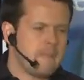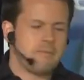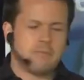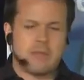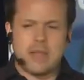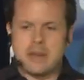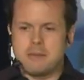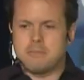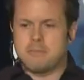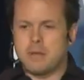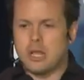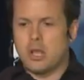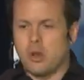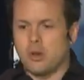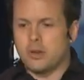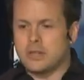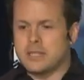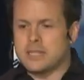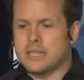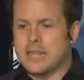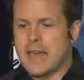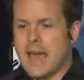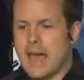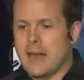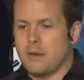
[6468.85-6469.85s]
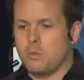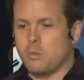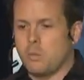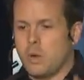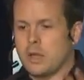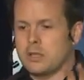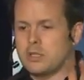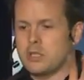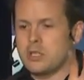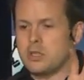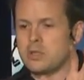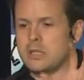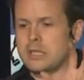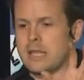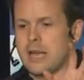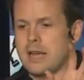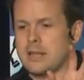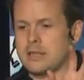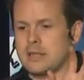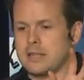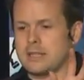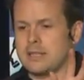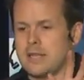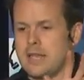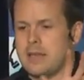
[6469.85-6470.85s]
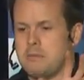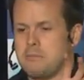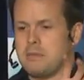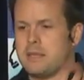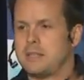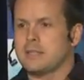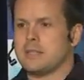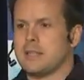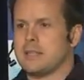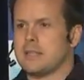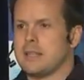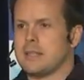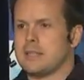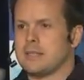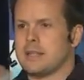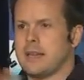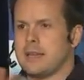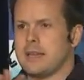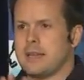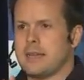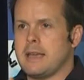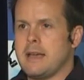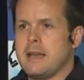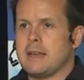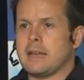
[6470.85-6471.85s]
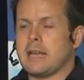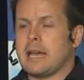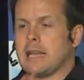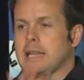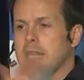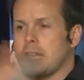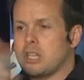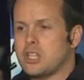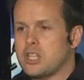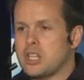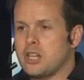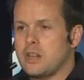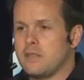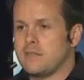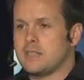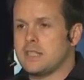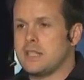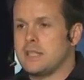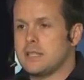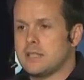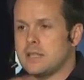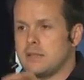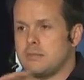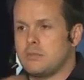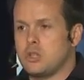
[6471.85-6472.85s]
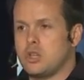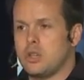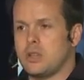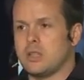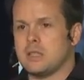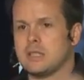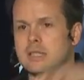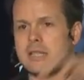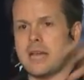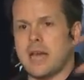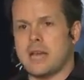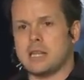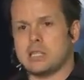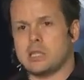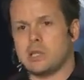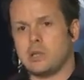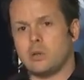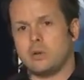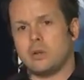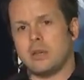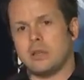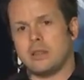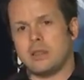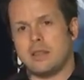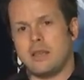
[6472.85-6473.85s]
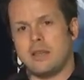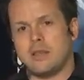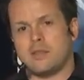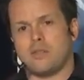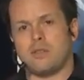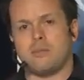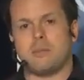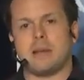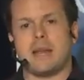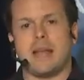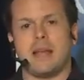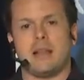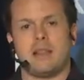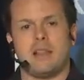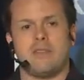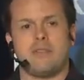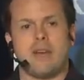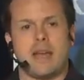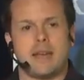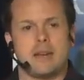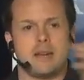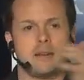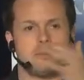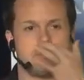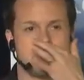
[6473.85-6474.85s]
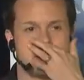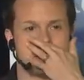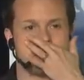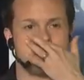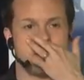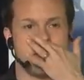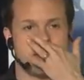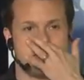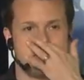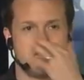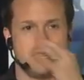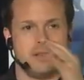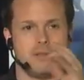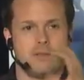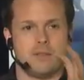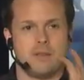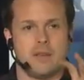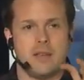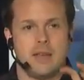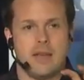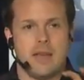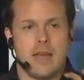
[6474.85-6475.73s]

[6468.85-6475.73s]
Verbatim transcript: Then, beyond that, once you start to see business as a collection of systems, you can start to look at things from an elevated perspective.